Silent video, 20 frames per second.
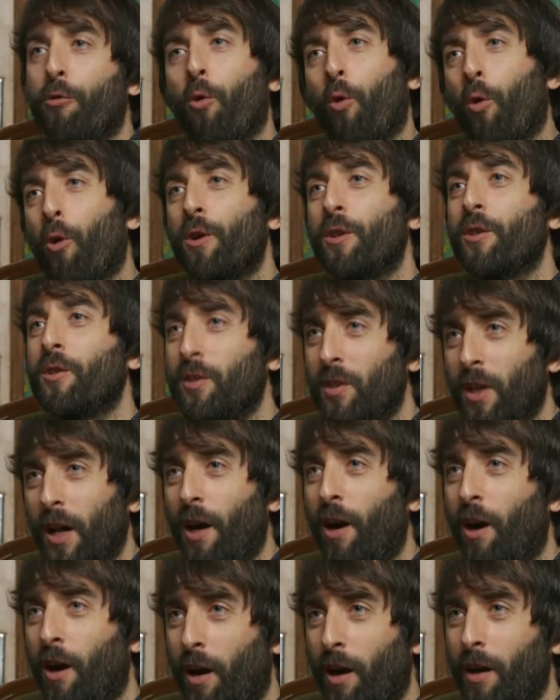course
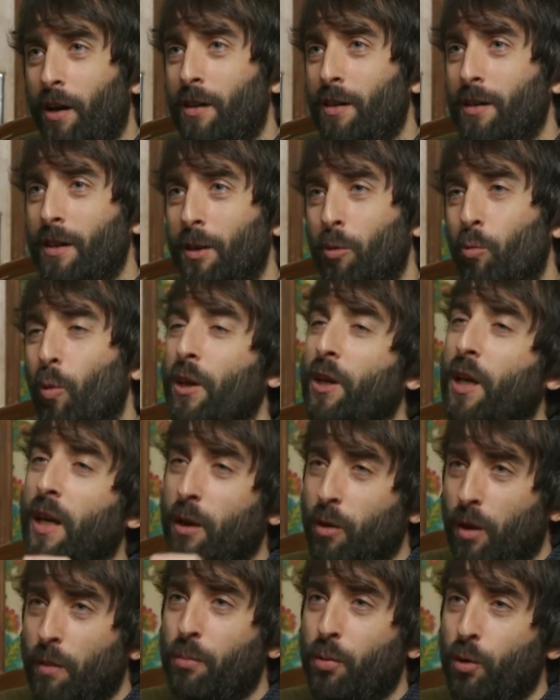one
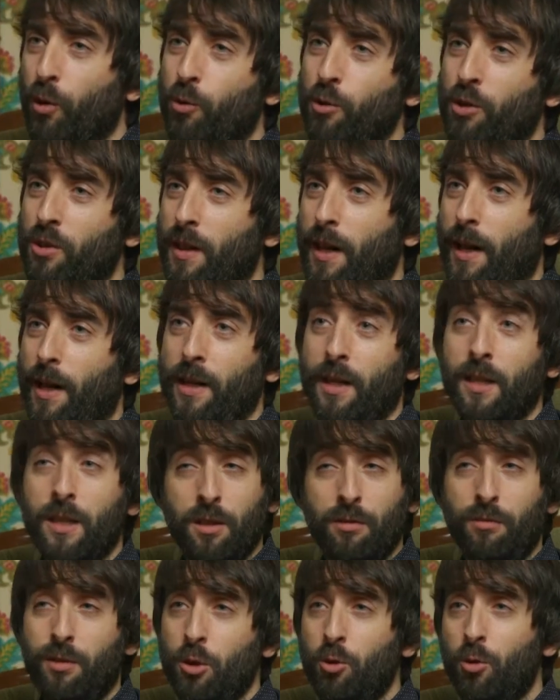can approach that
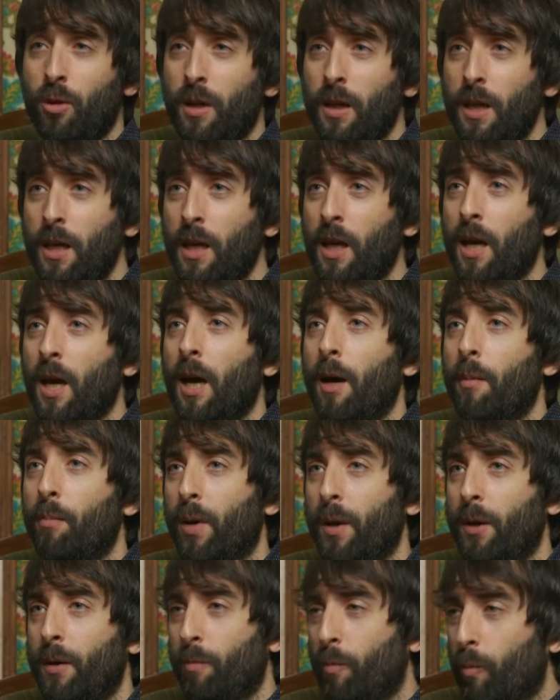individually,
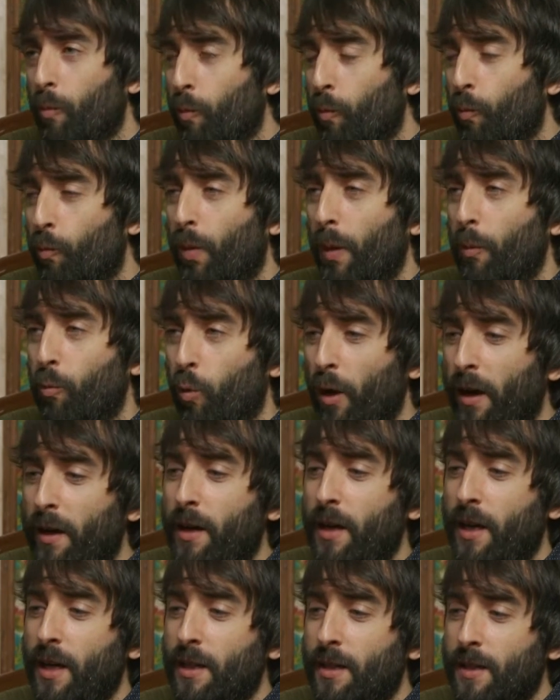but
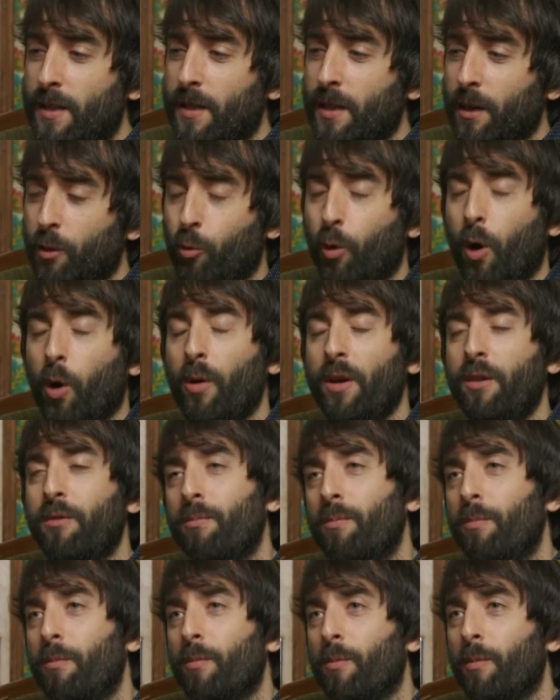when it's a growing